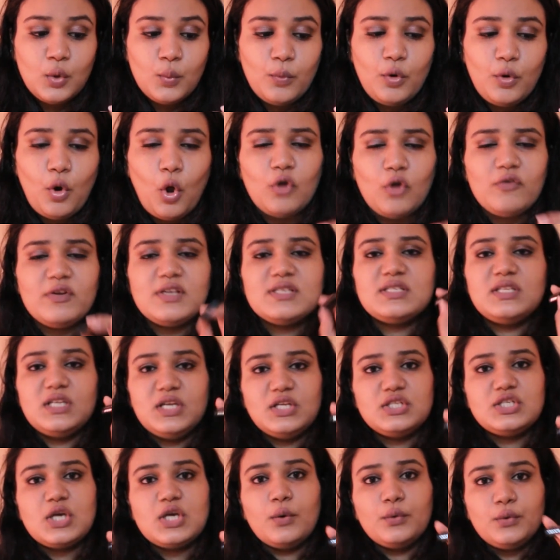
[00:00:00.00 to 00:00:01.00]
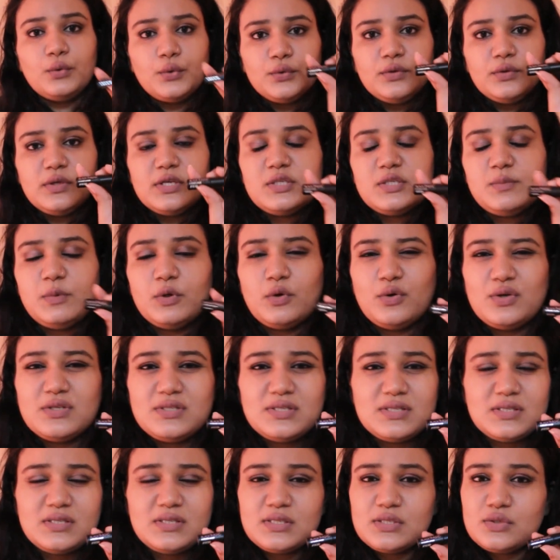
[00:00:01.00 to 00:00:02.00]
will always reach out to this
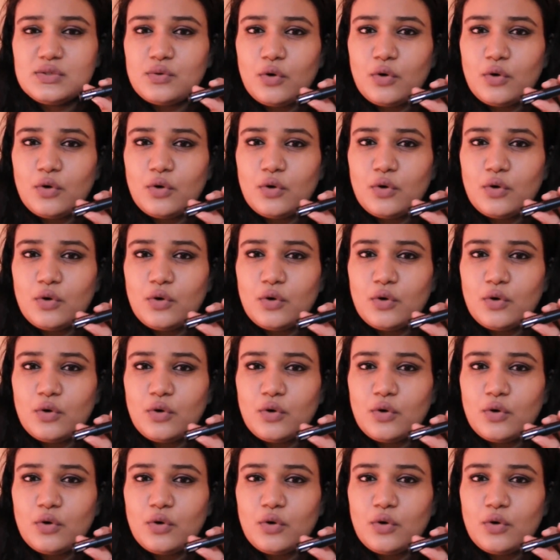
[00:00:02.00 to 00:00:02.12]
because this is